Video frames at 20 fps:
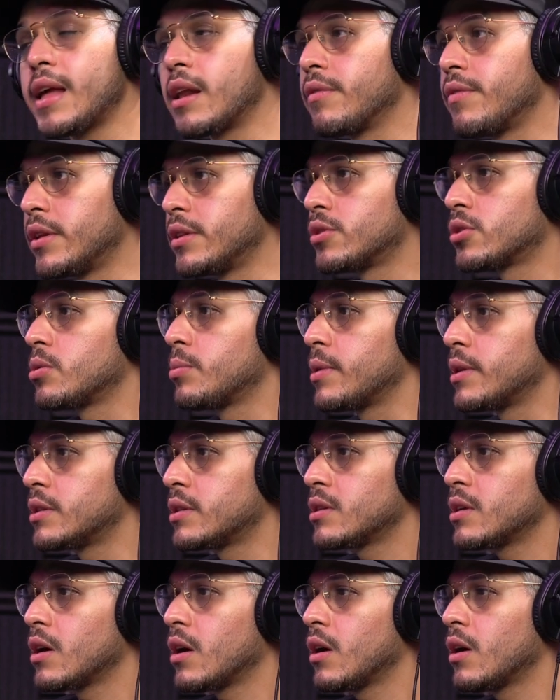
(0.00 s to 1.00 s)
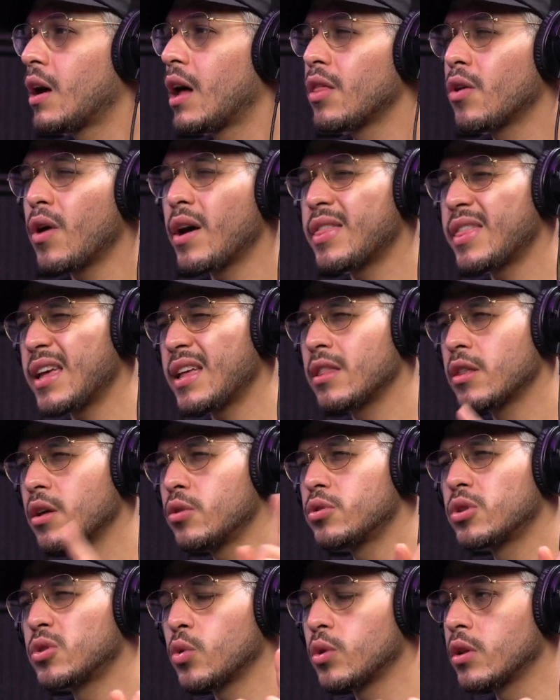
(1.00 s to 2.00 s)
Native Instruments, although I think
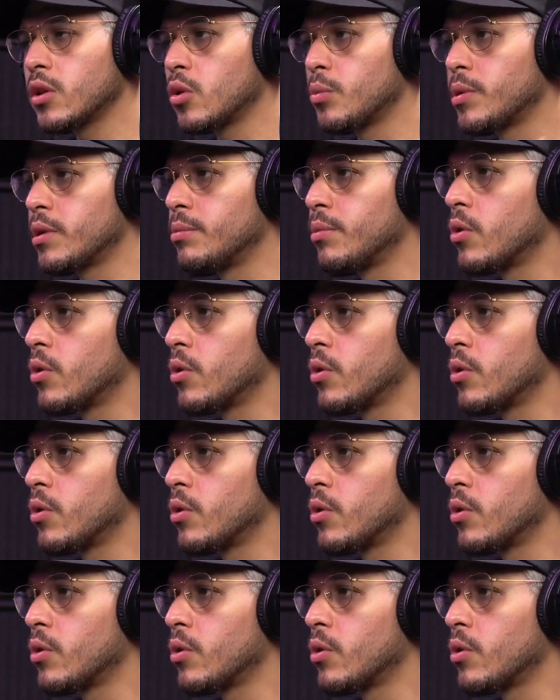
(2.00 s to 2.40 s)
those do a little bit